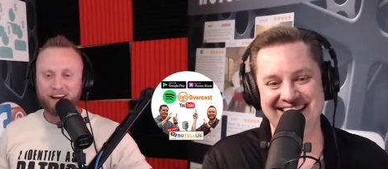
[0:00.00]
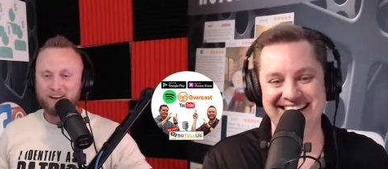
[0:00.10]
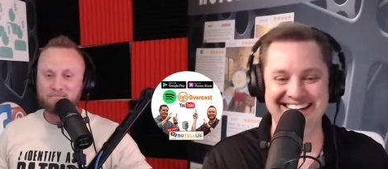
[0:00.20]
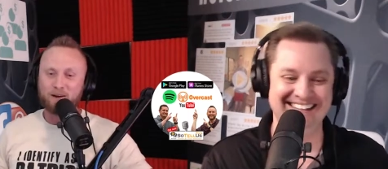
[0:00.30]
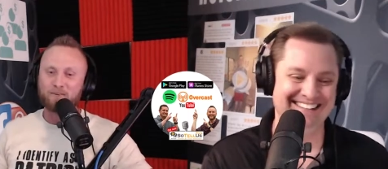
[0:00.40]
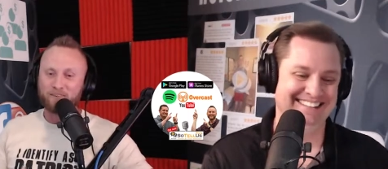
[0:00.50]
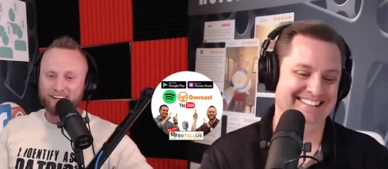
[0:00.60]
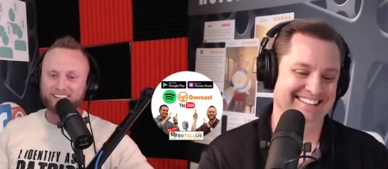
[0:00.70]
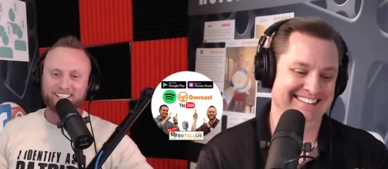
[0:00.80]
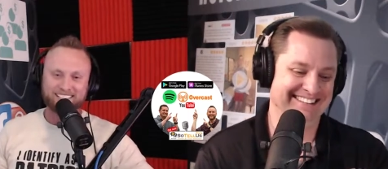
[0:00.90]
Speaker 1: but but
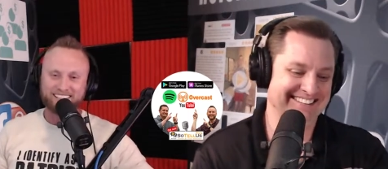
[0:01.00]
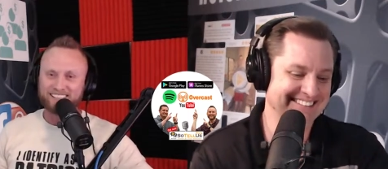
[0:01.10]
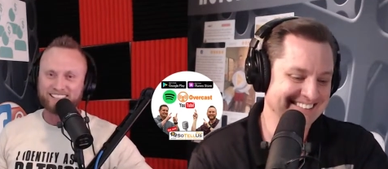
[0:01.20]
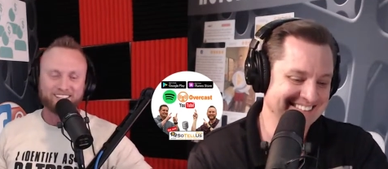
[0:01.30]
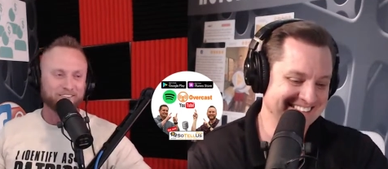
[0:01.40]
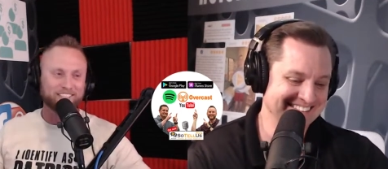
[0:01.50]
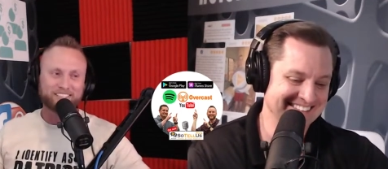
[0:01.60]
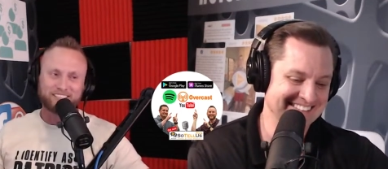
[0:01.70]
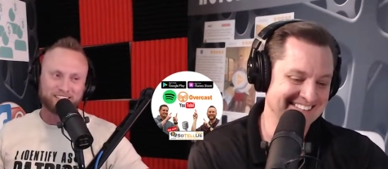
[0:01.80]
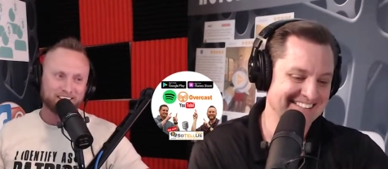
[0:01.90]
realistically, we
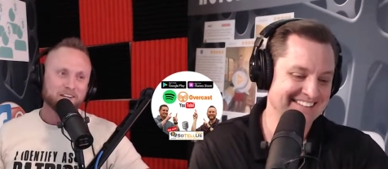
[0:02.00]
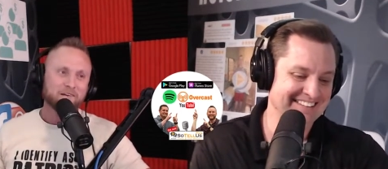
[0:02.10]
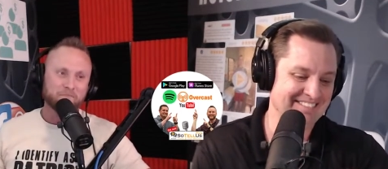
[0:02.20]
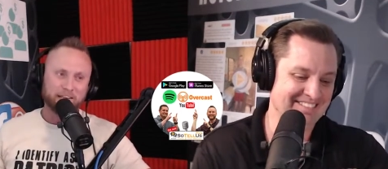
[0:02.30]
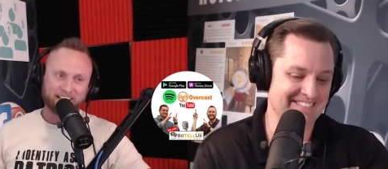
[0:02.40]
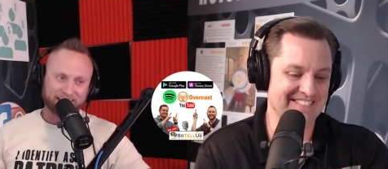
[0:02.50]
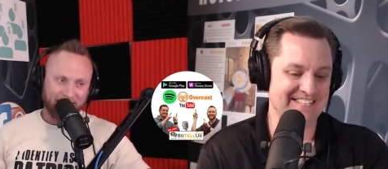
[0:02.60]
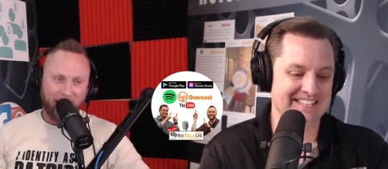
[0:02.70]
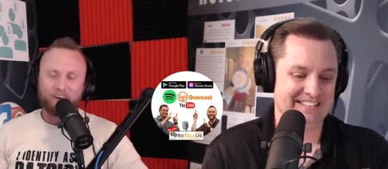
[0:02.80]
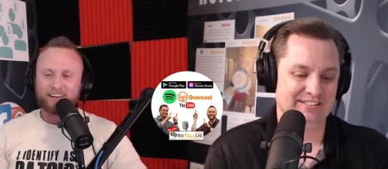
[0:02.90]
should be
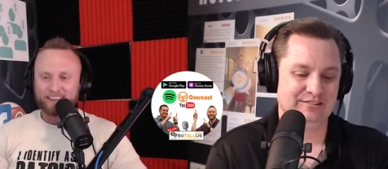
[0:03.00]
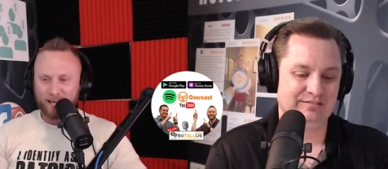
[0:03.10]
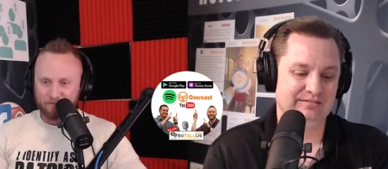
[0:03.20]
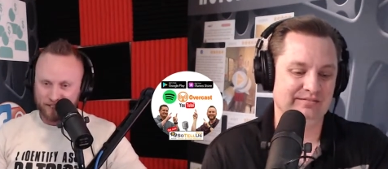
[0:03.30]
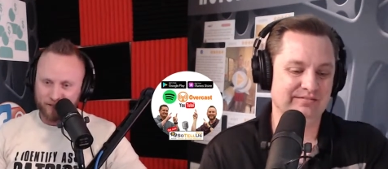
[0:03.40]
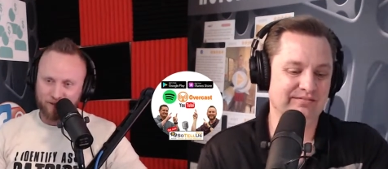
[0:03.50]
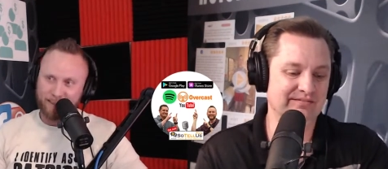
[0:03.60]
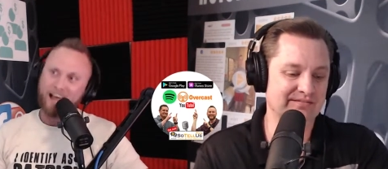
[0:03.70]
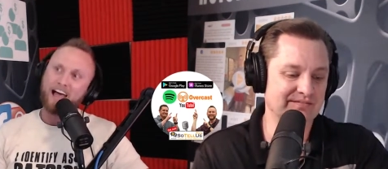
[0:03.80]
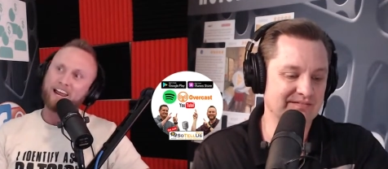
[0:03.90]
allowing them to
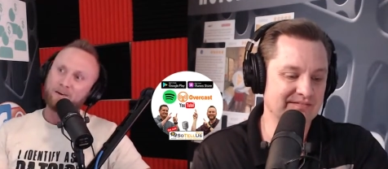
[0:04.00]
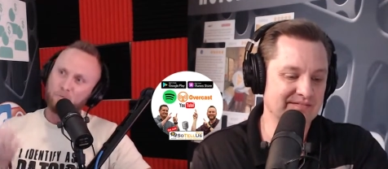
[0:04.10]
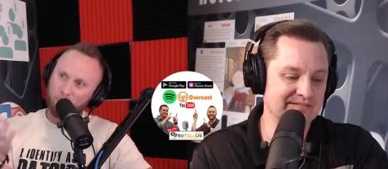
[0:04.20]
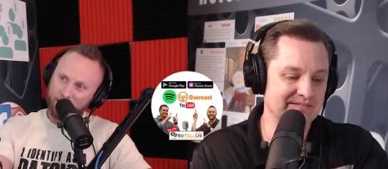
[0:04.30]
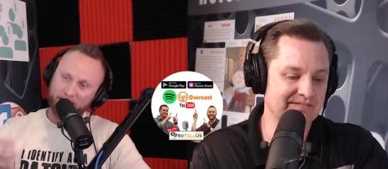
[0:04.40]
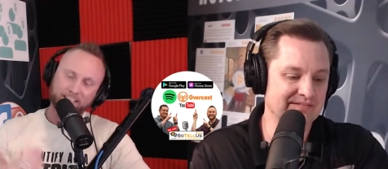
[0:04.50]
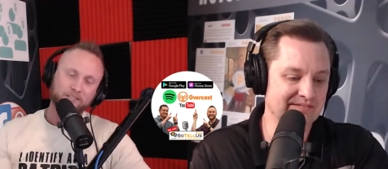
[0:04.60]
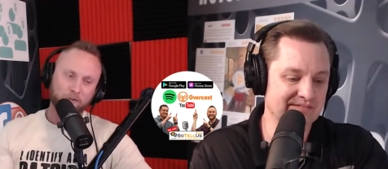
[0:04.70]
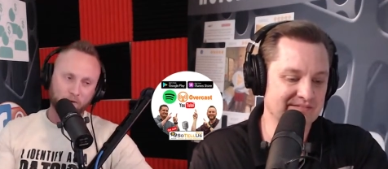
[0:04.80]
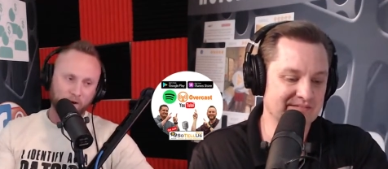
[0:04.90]
do that. And we,
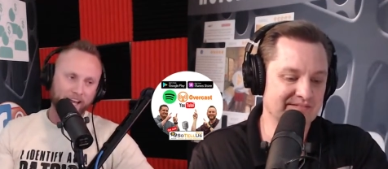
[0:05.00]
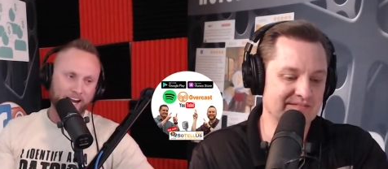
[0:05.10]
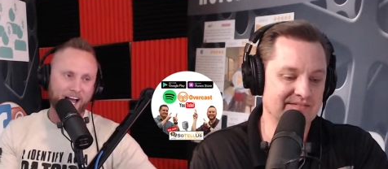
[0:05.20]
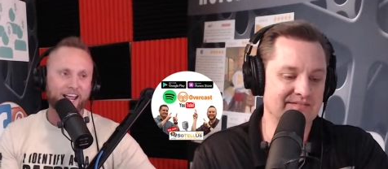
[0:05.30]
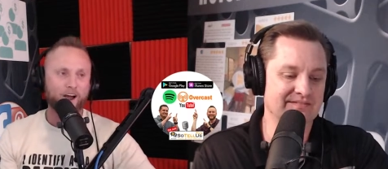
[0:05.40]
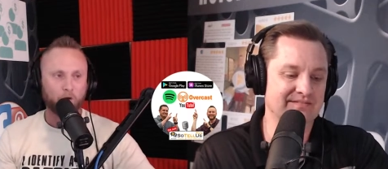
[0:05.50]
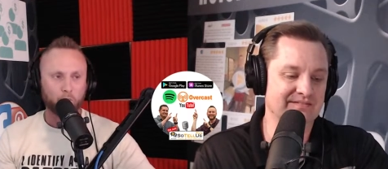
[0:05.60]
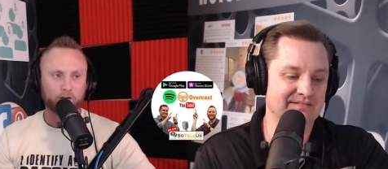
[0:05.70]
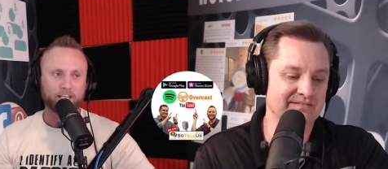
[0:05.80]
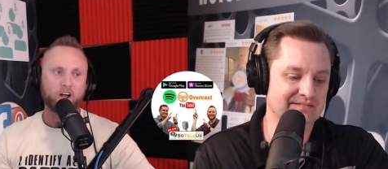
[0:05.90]
Troy and I,
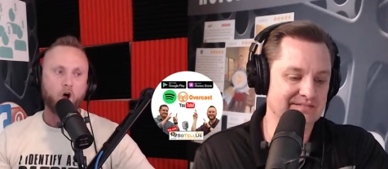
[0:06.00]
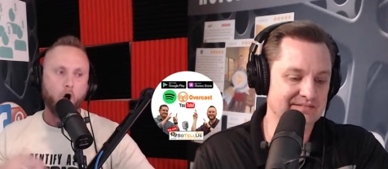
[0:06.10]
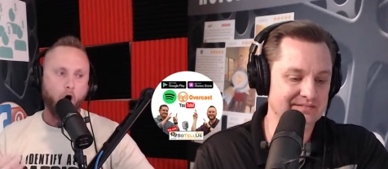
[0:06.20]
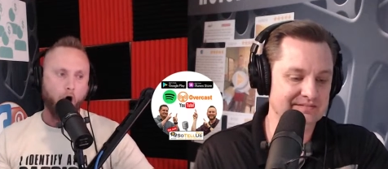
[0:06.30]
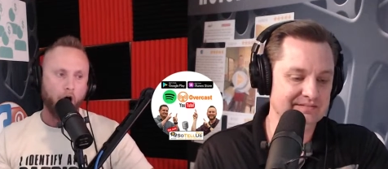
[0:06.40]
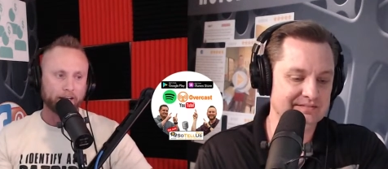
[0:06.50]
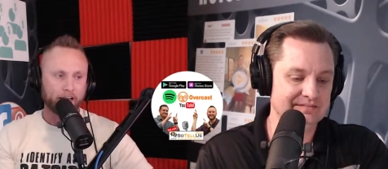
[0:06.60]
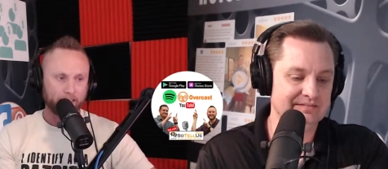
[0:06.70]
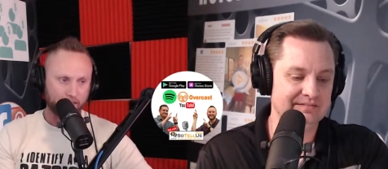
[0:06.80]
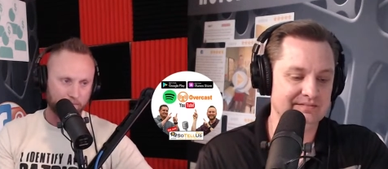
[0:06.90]
are working
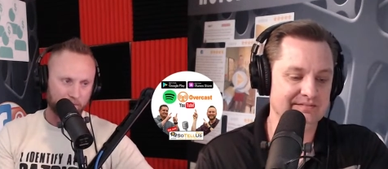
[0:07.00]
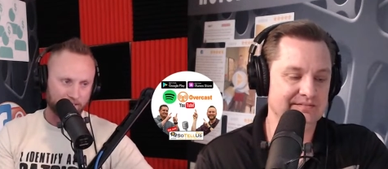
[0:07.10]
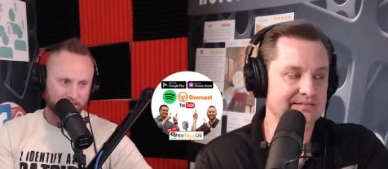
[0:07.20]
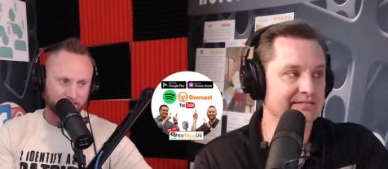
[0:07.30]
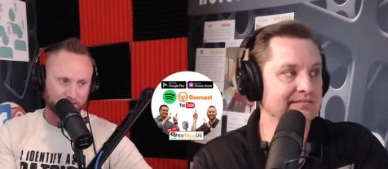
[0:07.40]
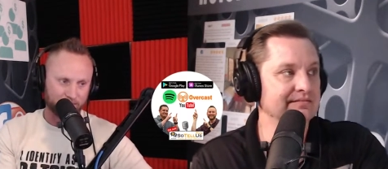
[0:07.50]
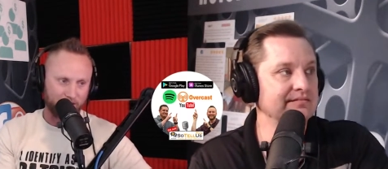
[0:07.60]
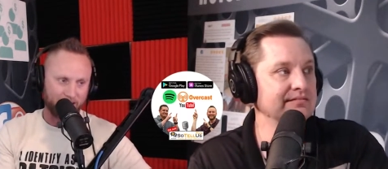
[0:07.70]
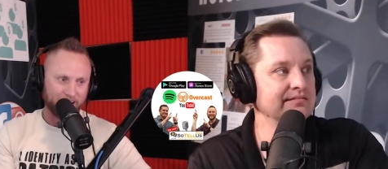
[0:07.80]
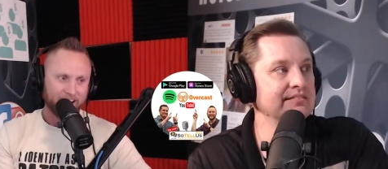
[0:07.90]
on the business,
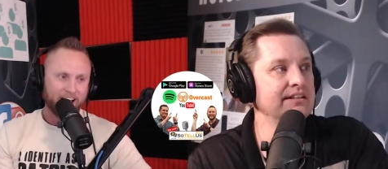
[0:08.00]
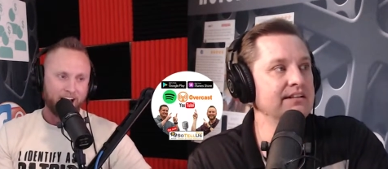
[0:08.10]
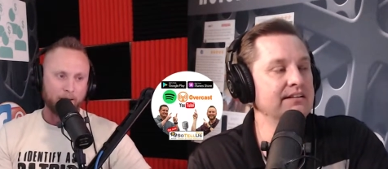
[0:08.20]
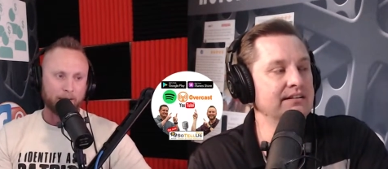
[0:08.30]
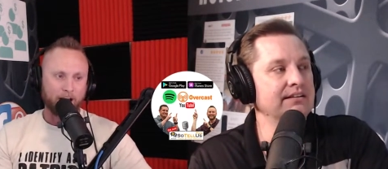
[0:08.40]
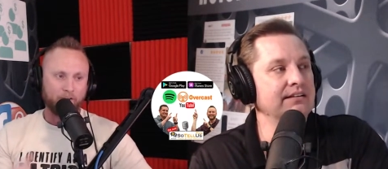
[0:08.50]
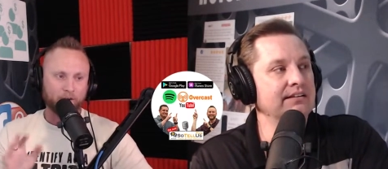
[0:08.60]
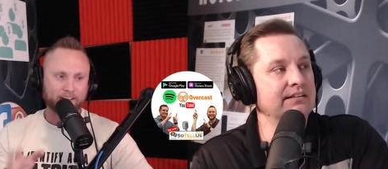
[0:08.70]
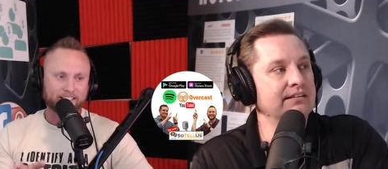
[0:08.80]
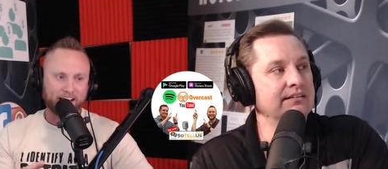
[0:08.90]
right? I mean, I've
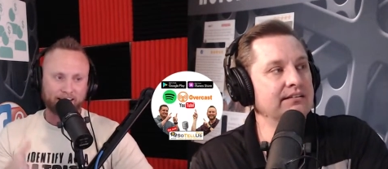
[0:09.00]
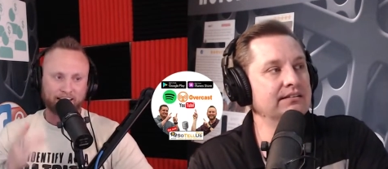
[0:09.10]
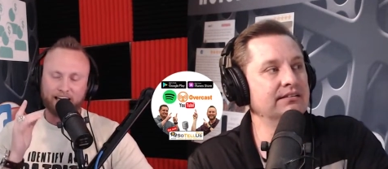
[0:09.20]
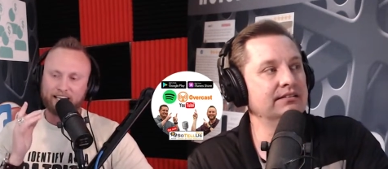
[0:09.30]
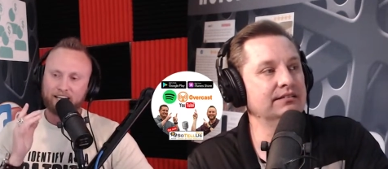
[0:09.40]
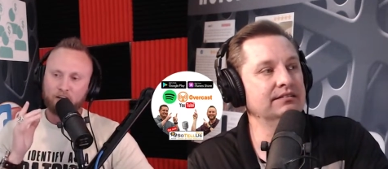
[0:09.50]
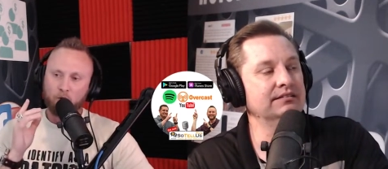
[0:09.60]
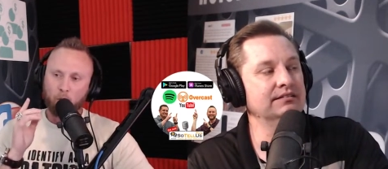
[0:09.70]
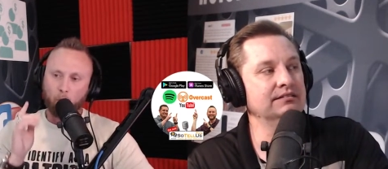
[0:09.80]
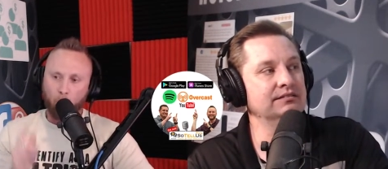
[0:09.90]
always said like
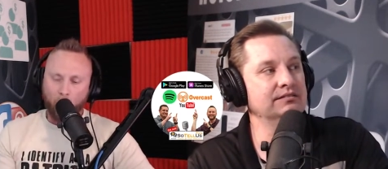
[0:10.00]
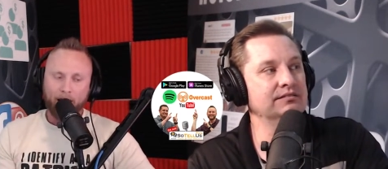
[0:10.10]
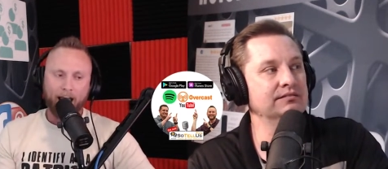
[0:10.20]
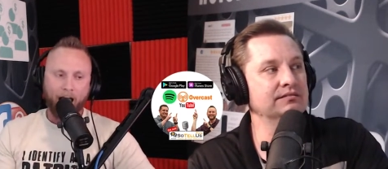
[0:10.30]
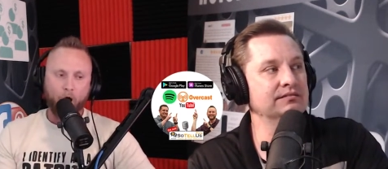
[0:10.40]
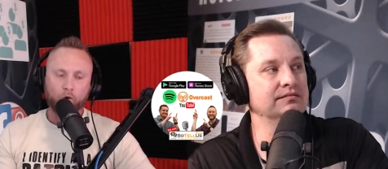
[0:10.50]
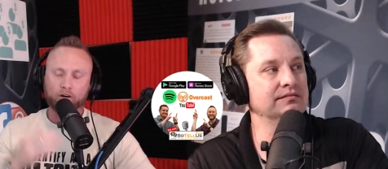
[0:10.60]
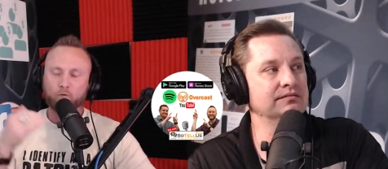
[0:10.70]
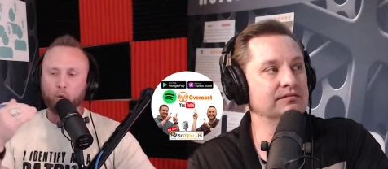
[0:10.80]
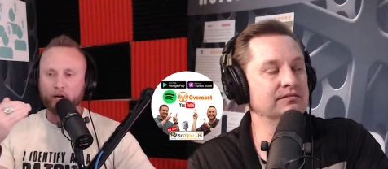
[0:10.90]
one
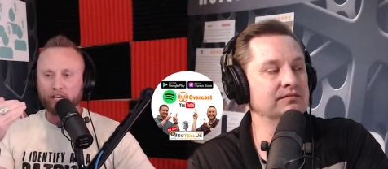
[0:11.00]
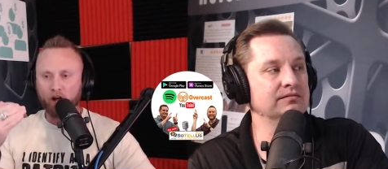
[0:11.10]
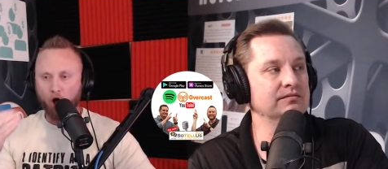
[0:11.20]
hour of working